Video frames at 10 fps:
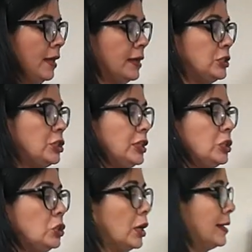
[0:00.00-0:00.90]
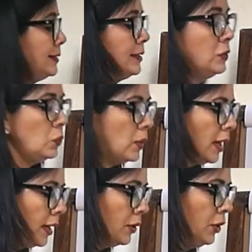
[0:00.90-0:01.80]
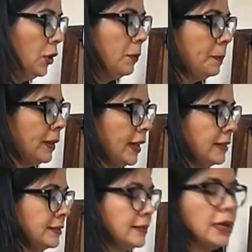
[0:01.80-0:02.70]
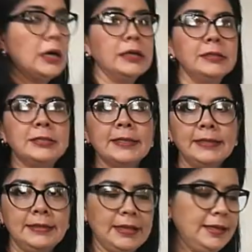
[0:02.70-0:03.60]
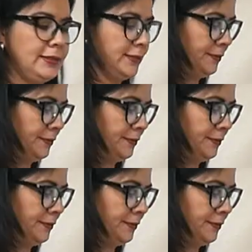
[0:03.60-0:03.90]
She doesn't water her plants on Sundays.